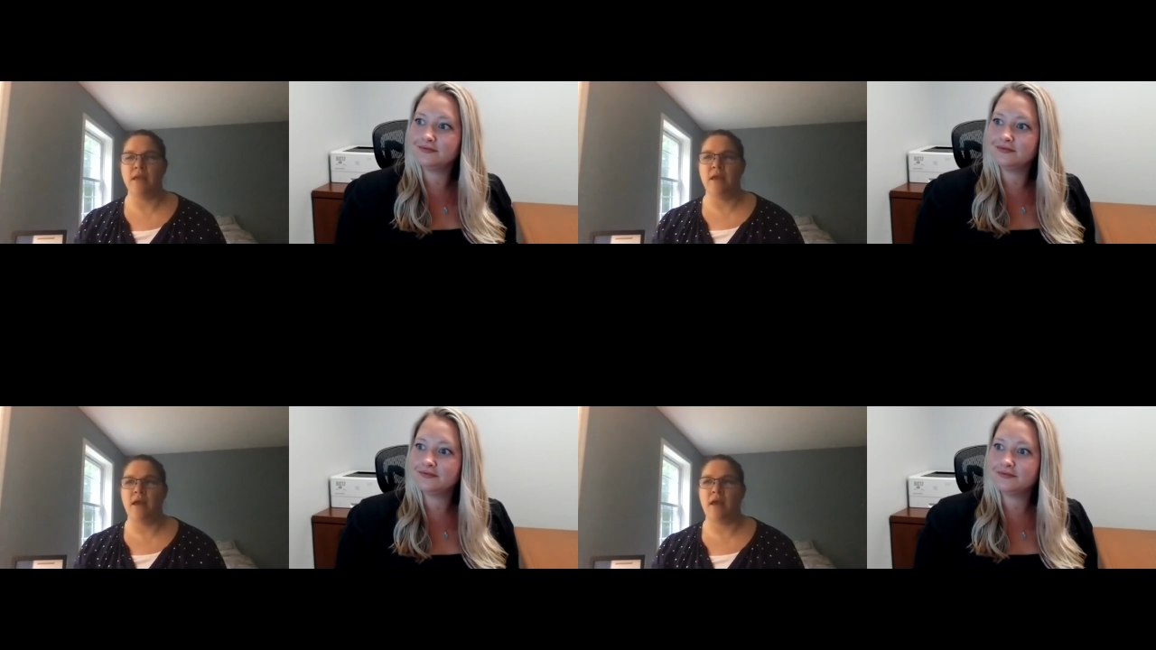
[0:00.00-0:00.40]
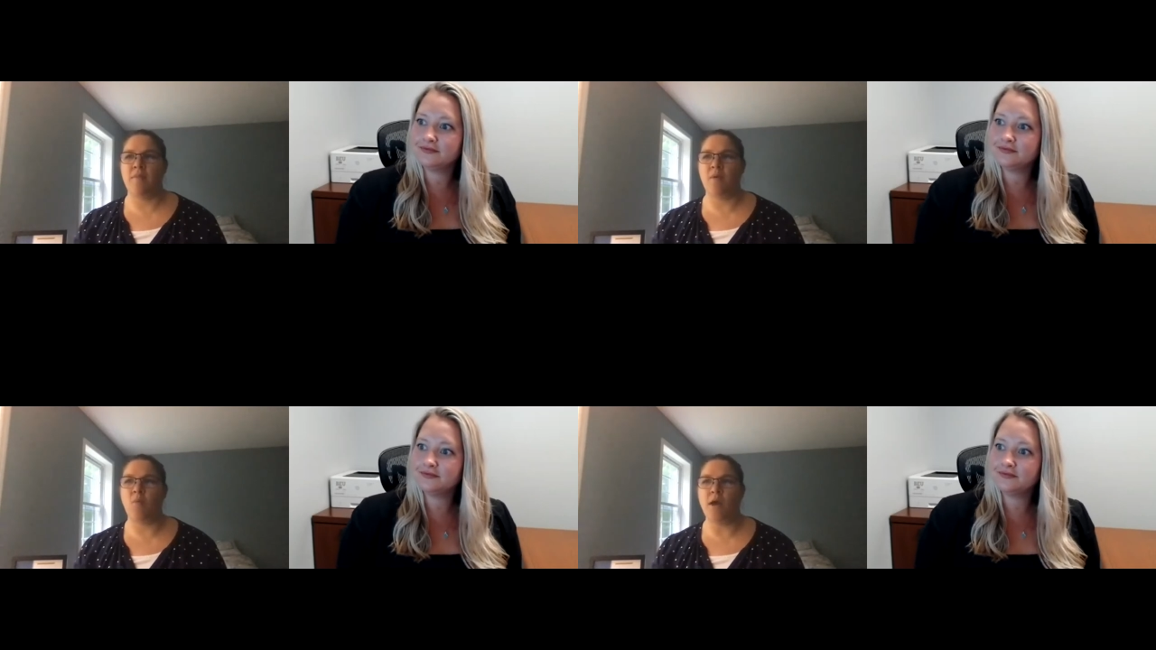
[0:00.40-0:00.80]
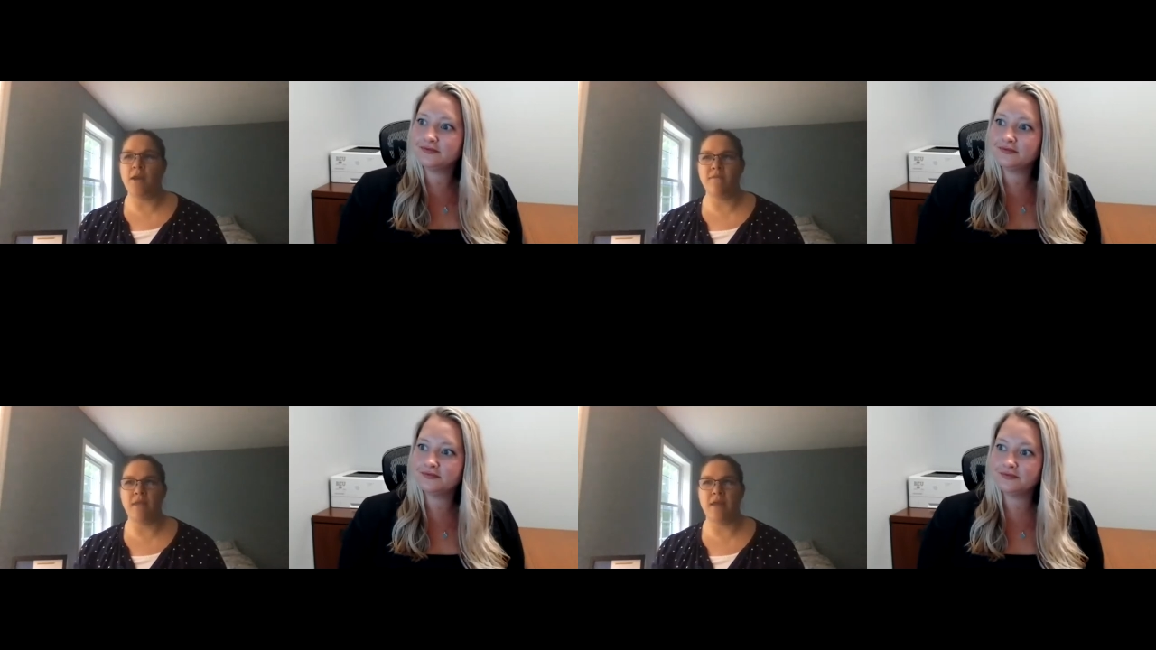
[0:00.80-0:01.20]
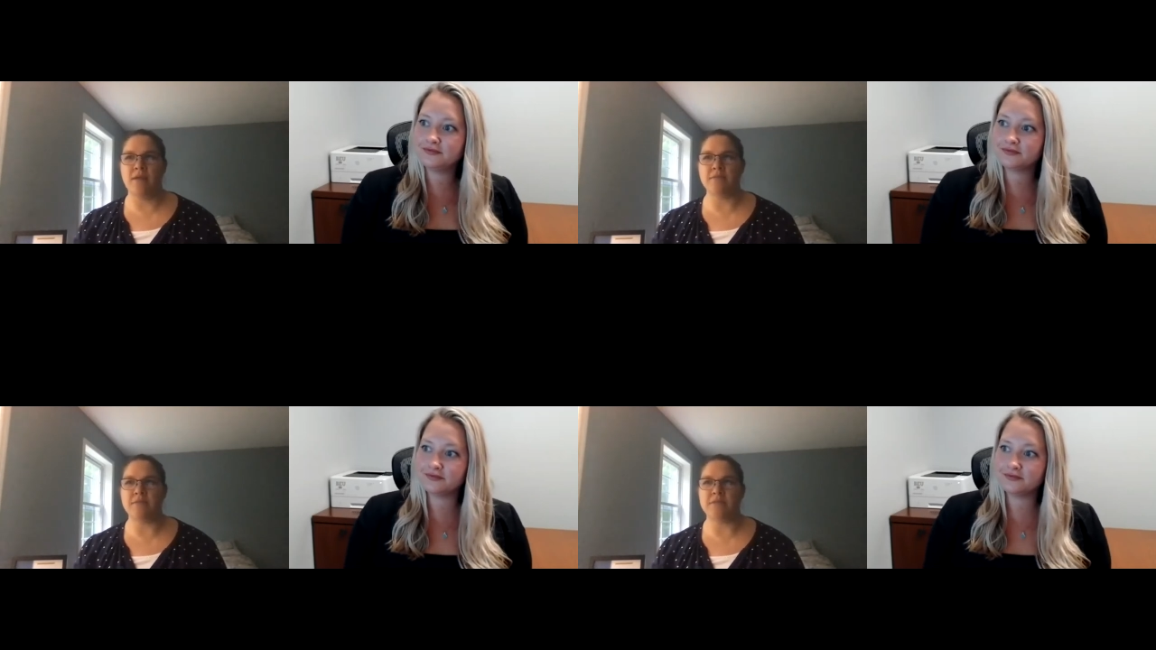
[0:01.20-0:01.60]
Speaker 1: Um, one of
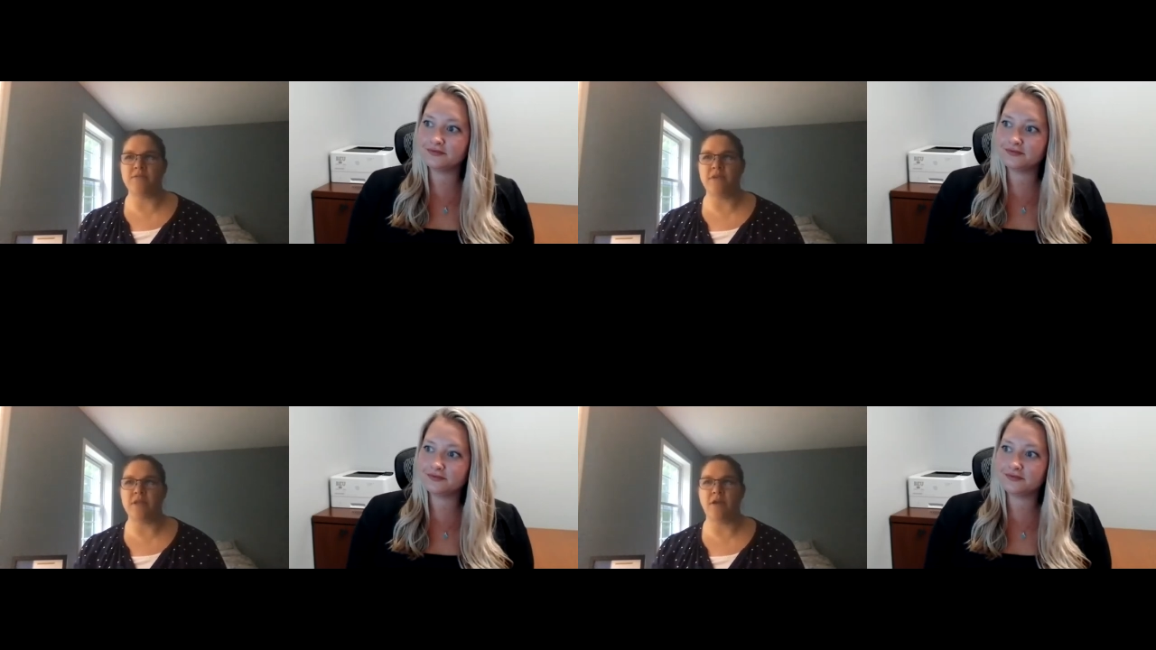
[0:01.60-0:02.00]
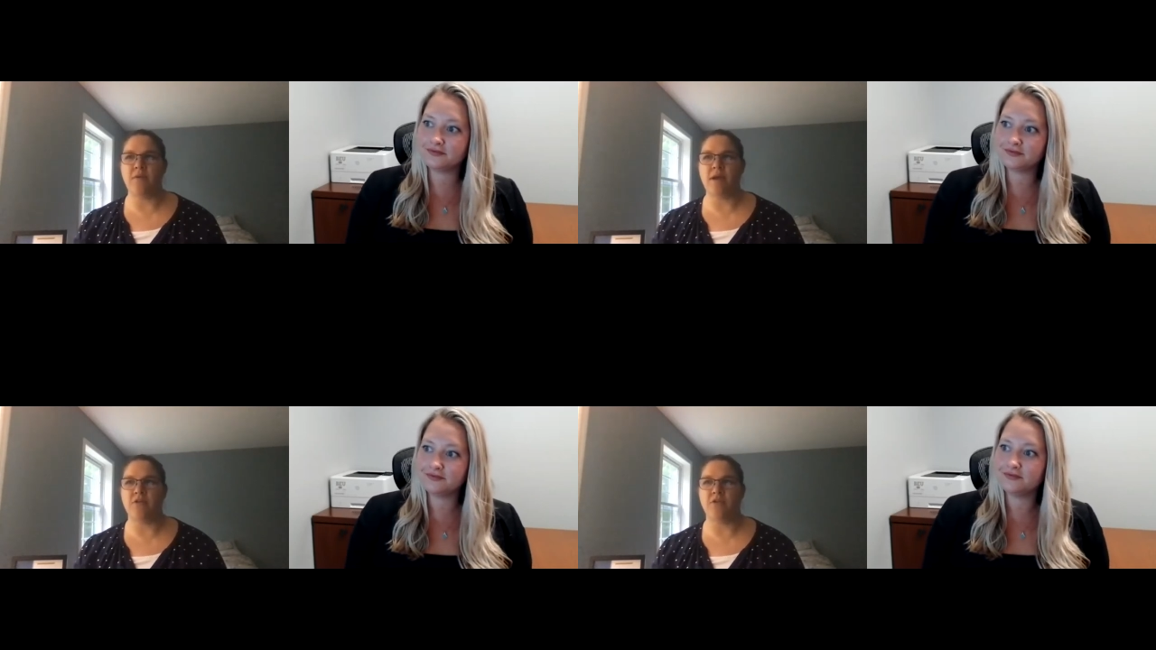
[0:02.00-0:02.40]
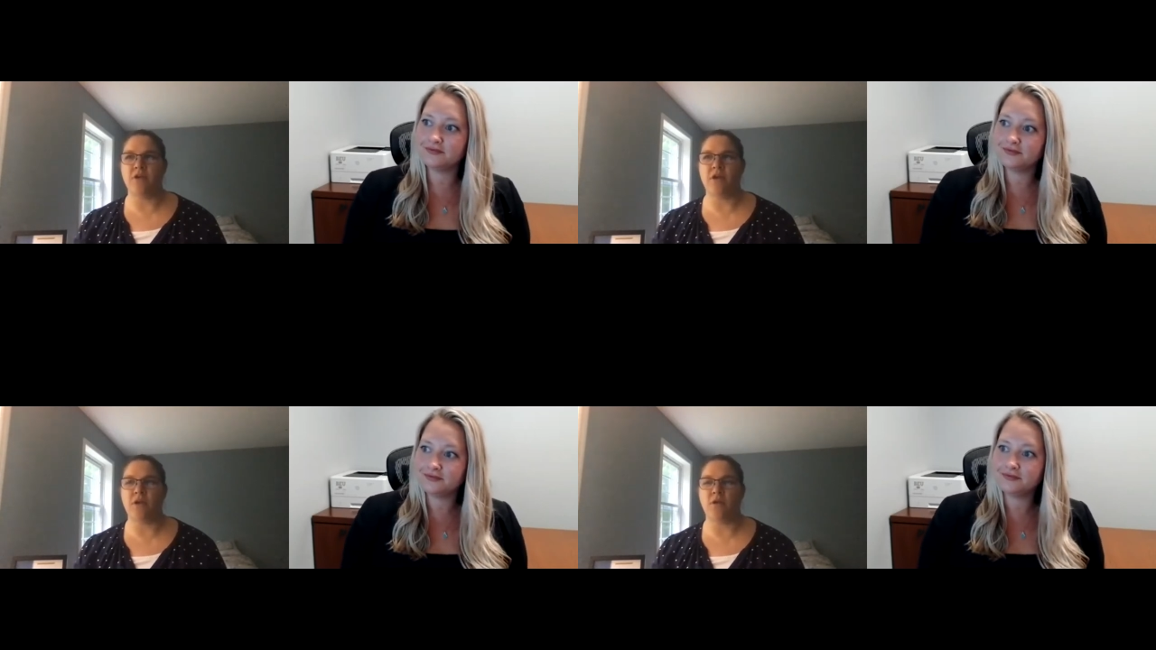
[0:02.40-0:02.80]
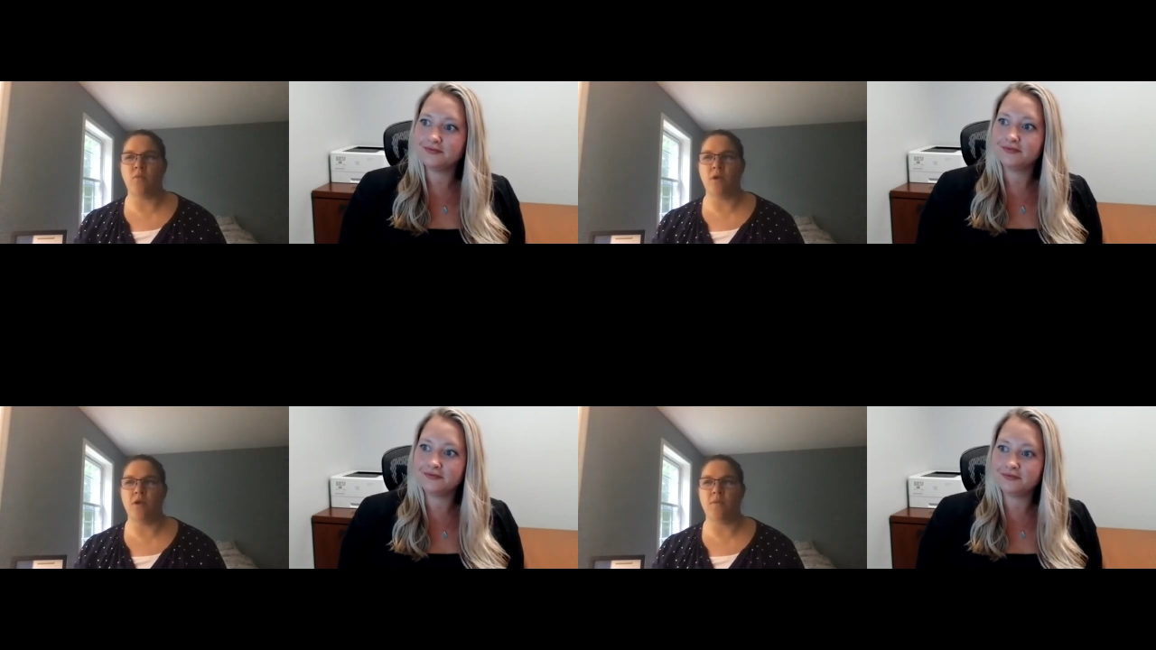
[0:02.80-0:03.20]
them specifically around your
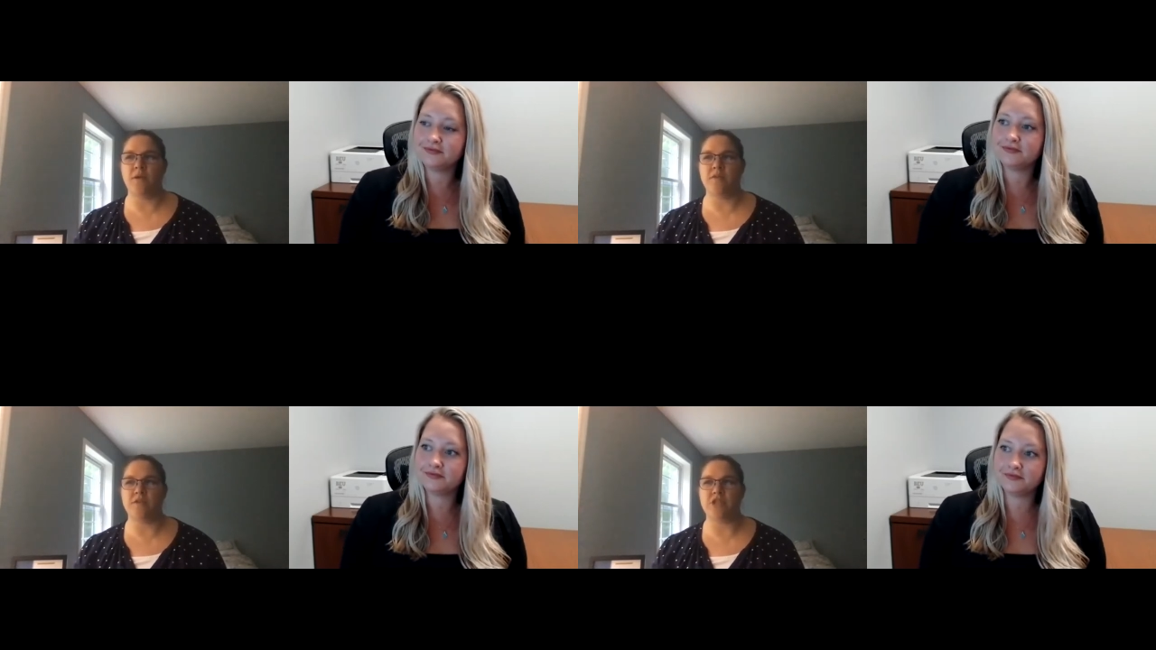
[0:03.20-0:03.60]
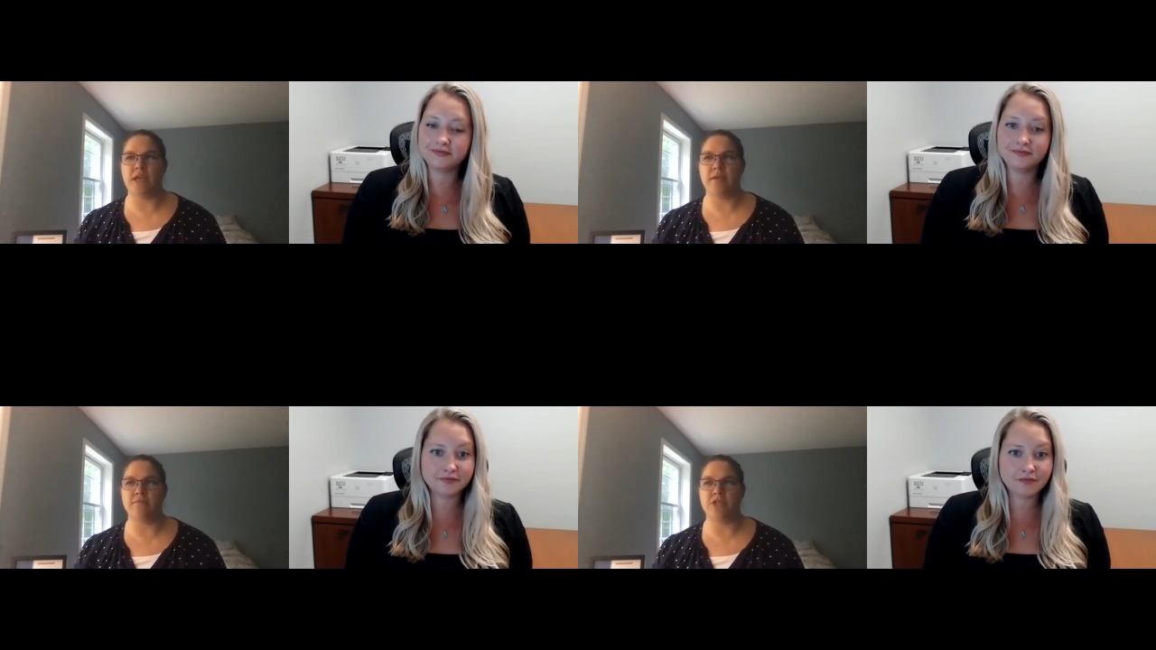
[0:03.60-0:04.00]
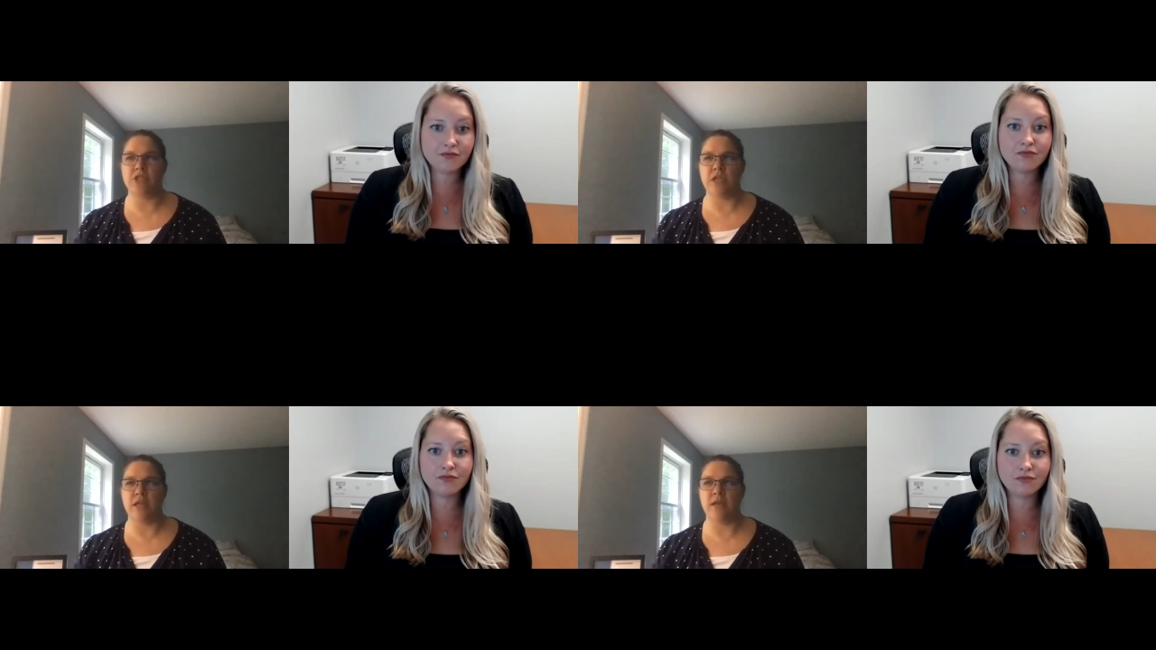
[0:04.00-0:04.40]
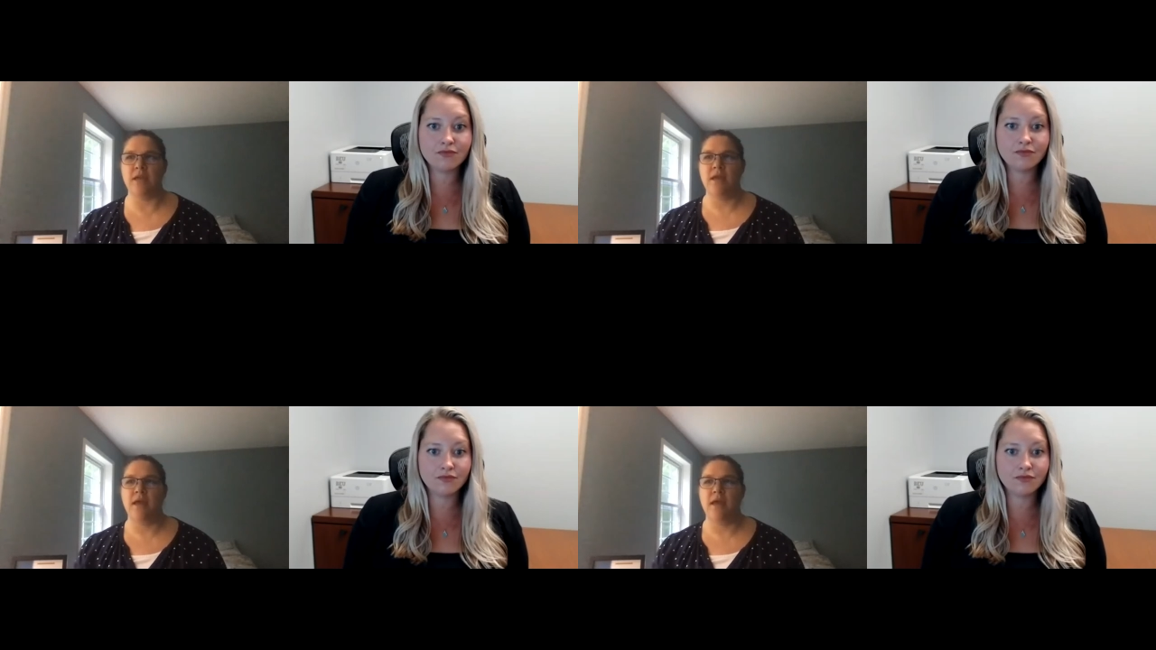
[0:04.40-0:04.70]
work with JMG.